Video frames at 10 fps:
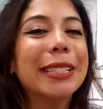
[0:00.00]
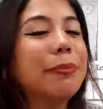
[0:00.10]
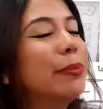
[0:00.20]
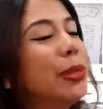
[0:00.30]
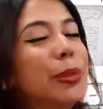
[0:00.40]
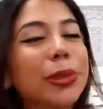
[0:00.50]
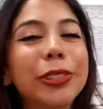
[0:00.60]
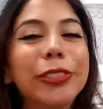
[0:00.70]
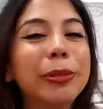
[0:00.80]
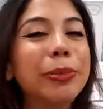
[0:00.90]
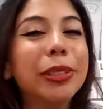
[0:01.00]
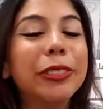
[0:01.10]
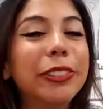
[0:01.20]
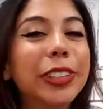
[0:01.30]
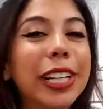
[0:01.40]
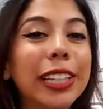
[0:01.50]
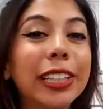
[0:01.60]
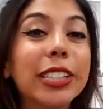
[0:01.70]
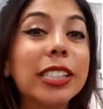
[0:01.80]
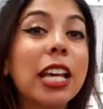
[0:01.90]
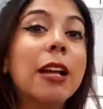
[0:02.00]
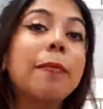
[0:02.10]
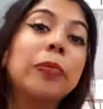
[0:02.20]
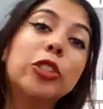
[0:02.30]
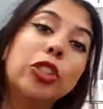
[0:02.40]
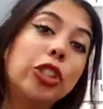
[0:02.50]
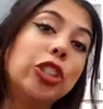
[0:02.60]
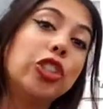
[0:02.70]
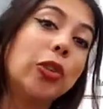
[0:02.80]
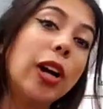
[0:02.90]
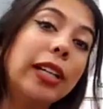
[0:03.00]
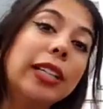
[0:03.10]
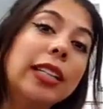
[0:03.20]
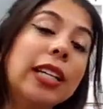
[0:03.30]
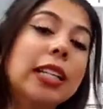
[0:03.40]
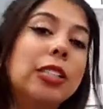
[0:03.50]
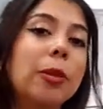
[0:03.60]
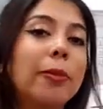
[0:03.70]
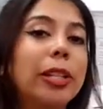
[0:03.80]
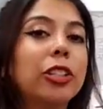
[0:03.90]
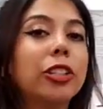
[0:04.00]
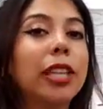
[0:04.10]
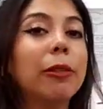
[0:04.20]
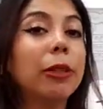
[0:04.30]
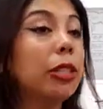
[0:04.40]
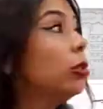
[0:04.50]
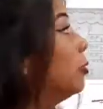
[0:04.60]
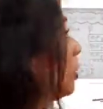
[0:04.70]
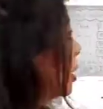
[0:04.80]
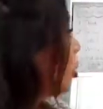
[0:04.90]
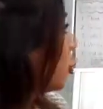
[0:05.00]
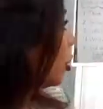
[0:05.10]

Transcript: some beautiful, beautiful colors to your drawing. So make sure that when you finish